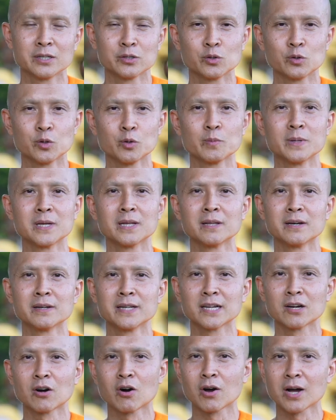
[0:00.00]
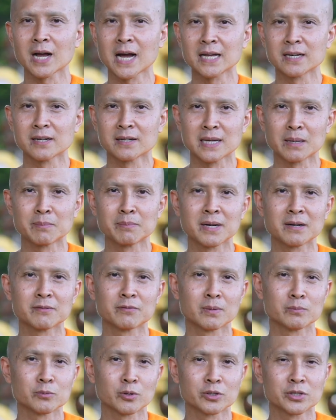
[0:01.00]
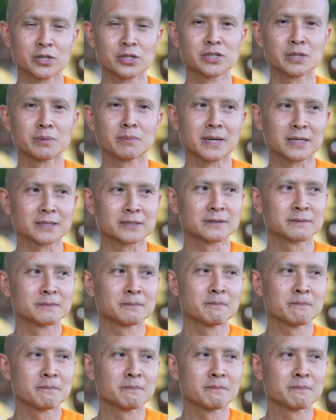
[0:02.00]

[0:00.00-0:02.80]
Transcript: You will be learning all kind of Dhamma from your teaching monks,